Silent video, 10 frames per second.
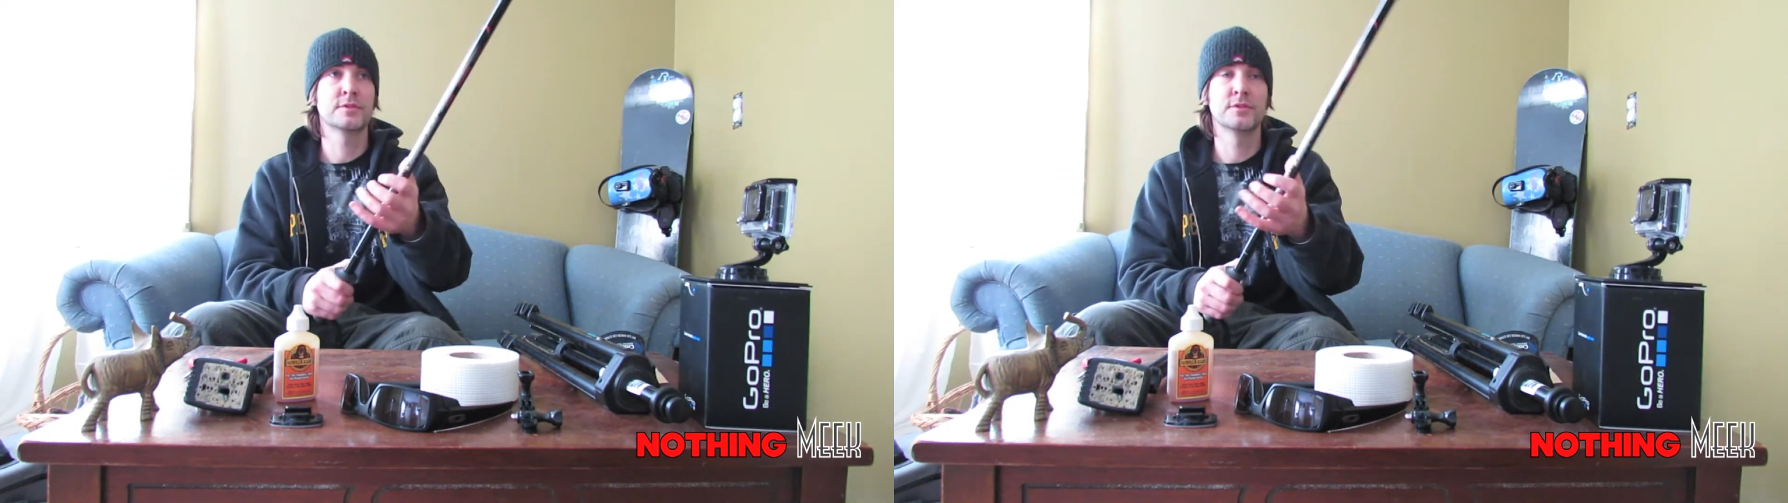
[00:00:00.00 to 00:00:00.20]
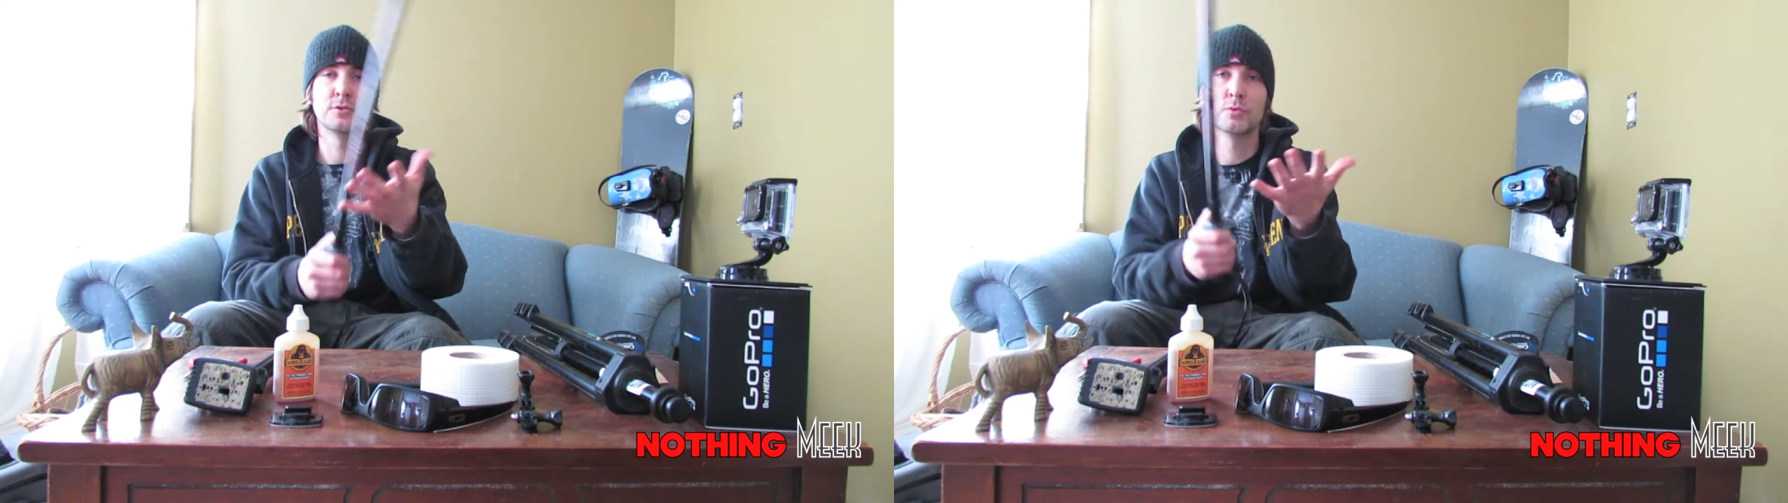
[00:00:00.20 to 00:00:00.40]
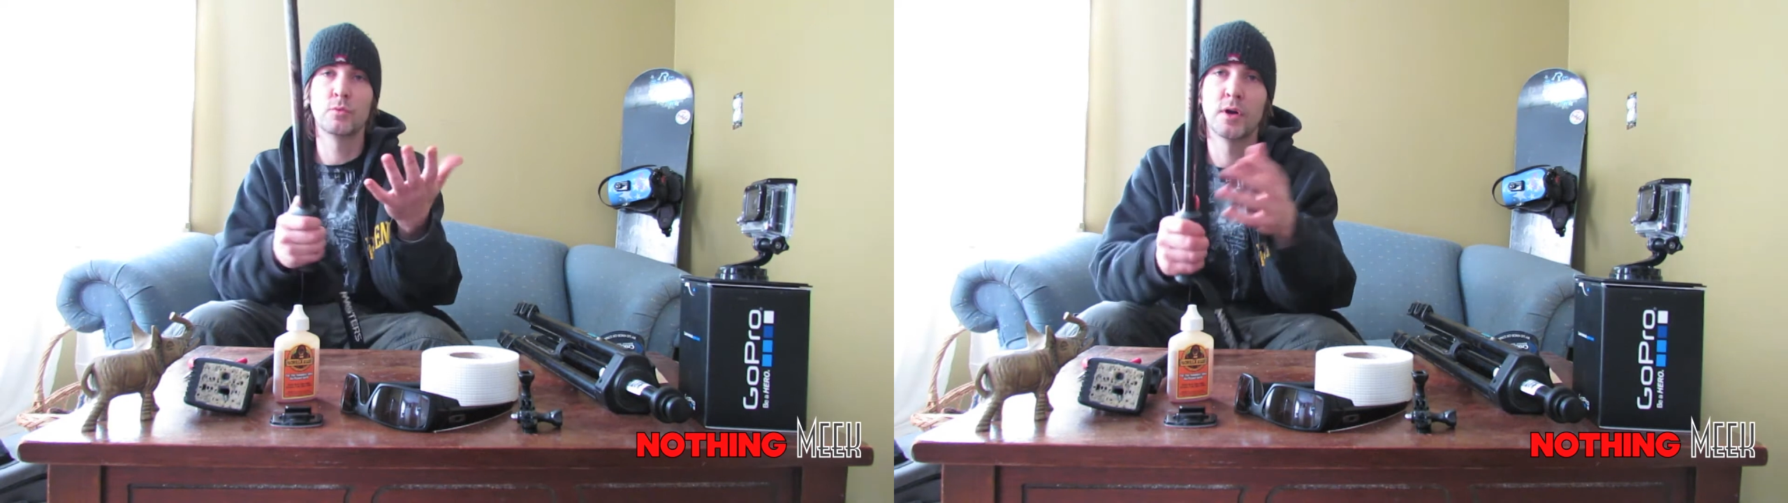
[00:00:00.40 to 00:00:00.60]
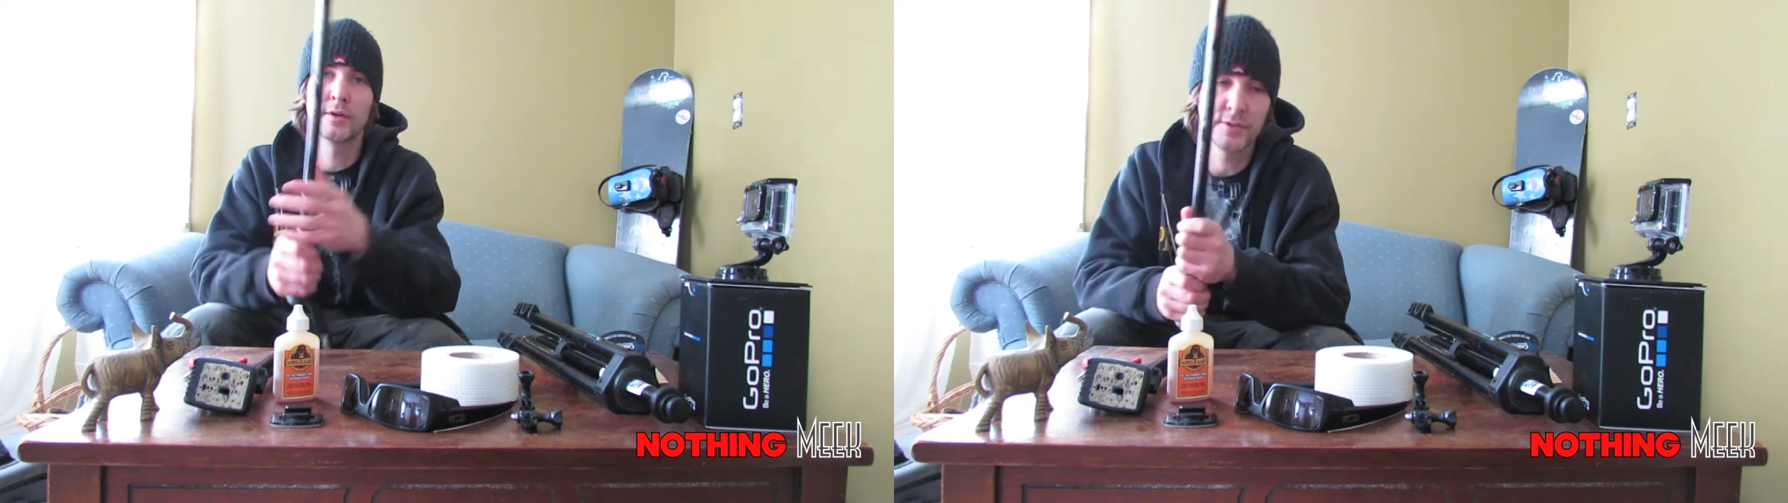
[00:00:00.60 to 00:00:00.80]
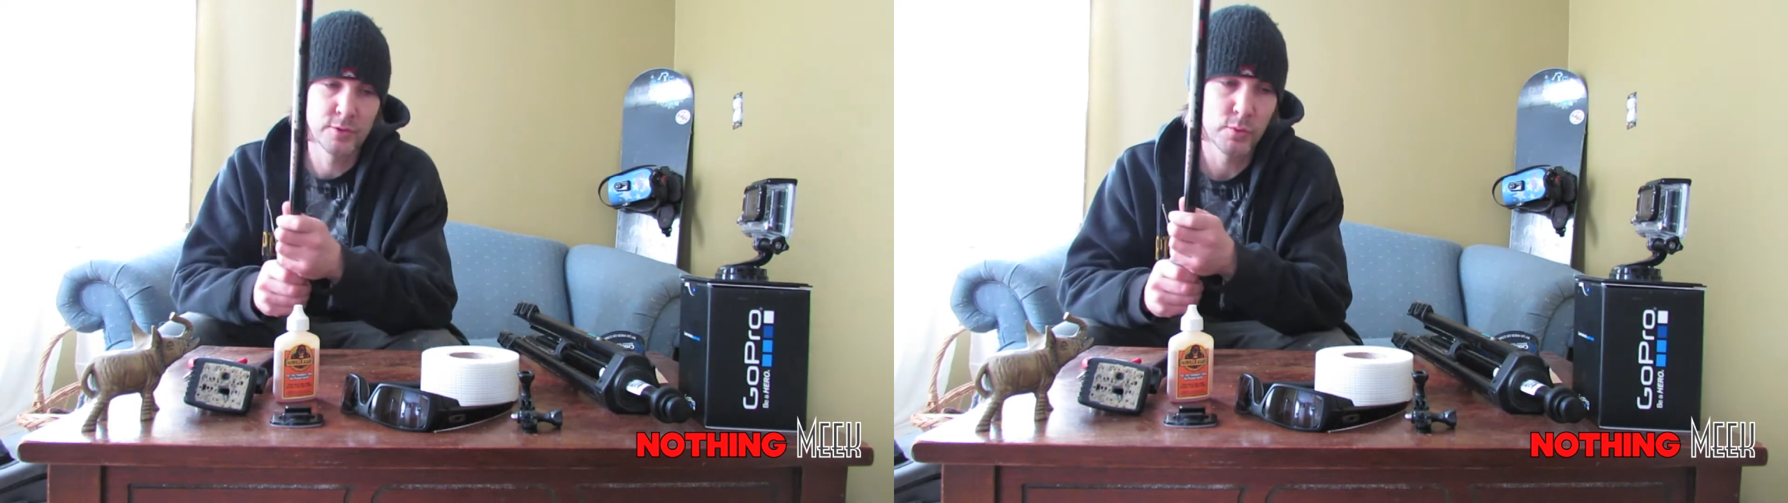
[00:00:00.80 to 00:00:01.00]
to do what
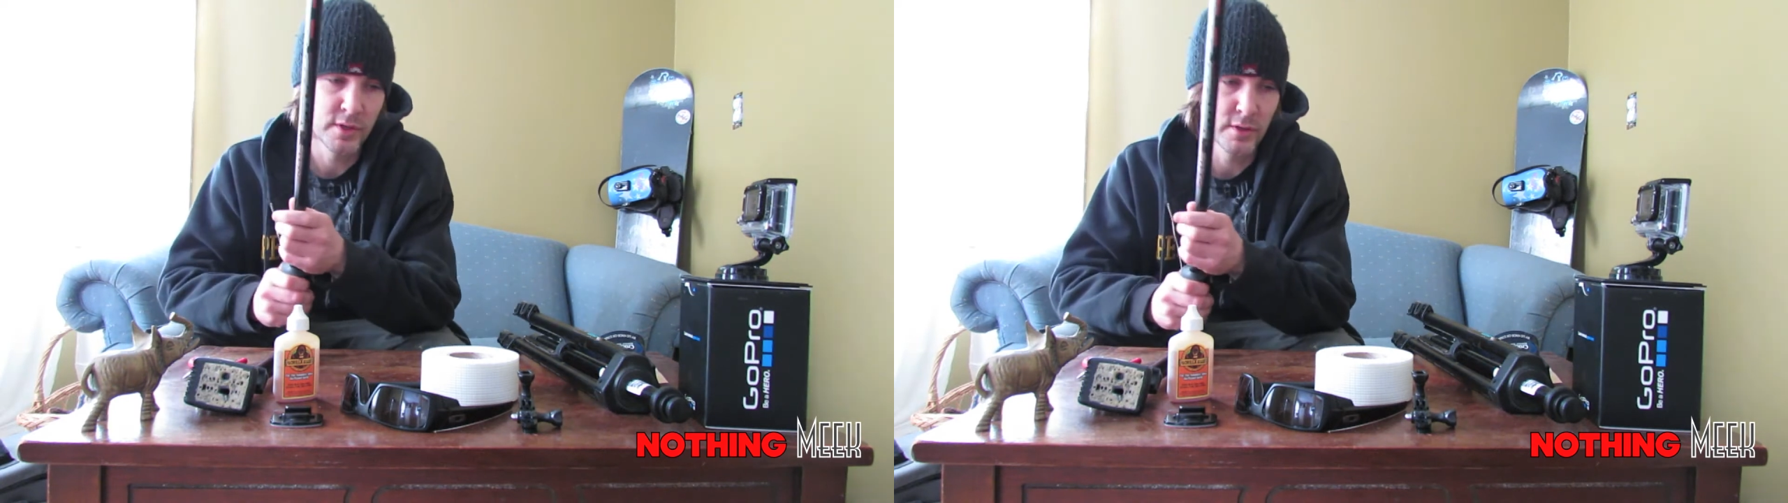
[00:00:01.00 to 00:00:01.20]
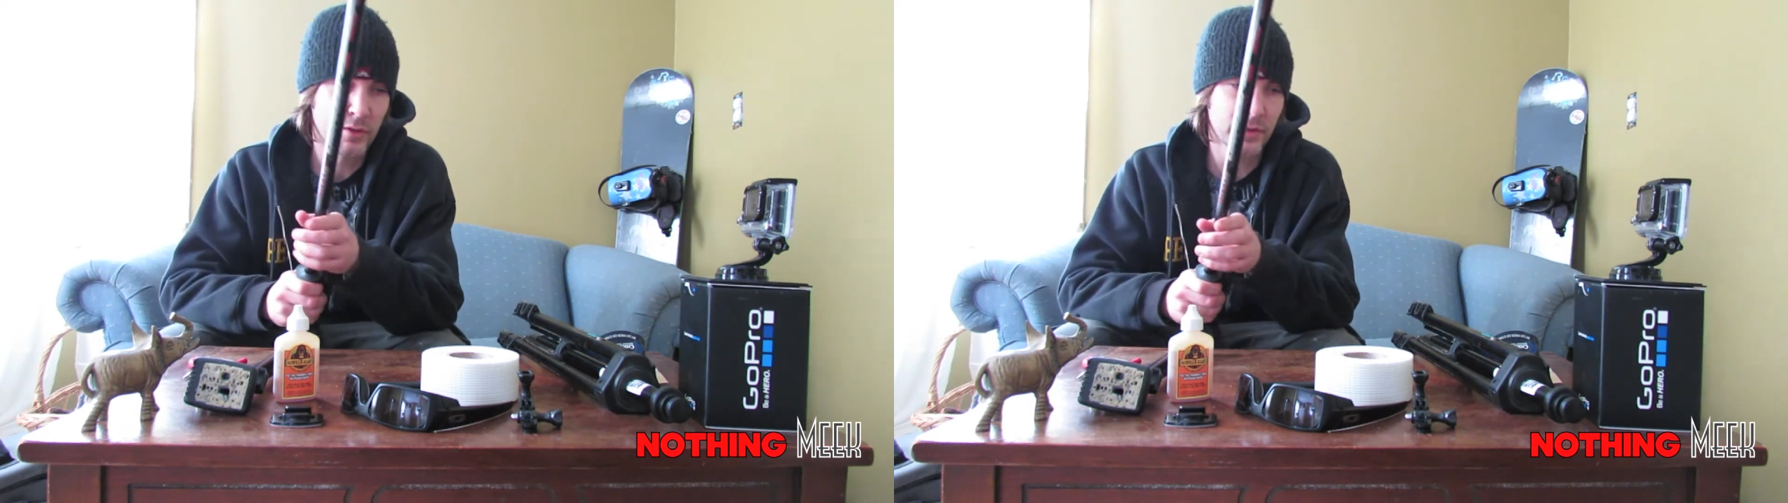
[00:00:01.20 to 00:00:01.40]
you will